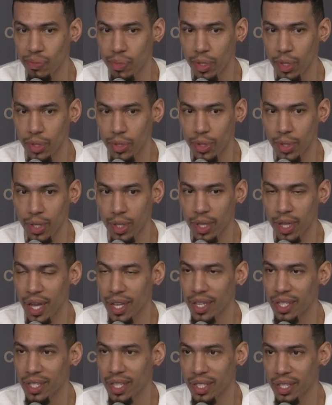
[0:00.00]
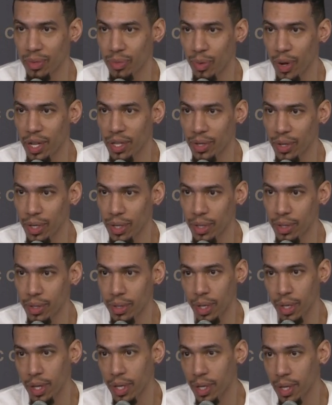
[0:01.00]
You know, so that decision weighs on,
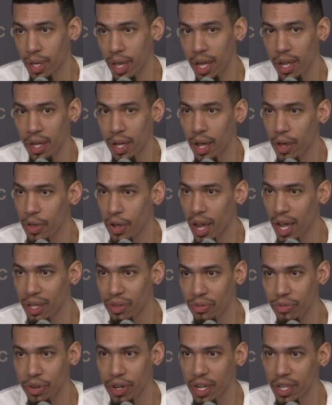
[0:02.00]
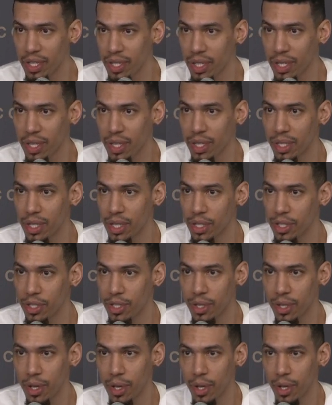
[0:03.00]
I think, a lot of other guys' free agency decision.